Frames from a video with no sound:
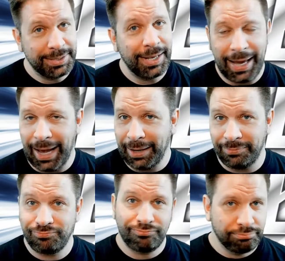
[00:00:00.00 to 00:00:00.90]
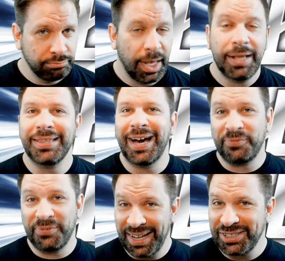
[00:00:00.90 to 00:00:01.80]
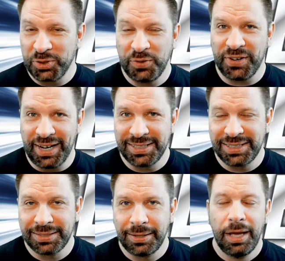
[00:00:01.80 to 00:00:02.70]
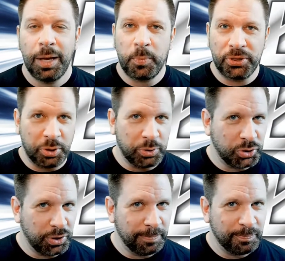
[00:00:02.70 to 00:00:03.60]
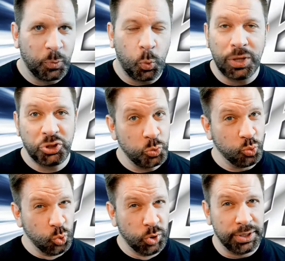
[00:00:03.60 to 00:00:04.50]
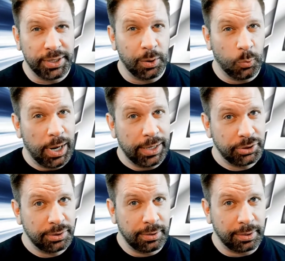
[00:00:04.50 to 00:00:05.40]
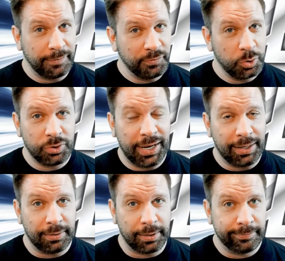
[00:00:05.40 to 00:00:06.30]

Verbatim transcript: I, I, not financial advice, but those are ones you really got to watch. Like if you're getting like,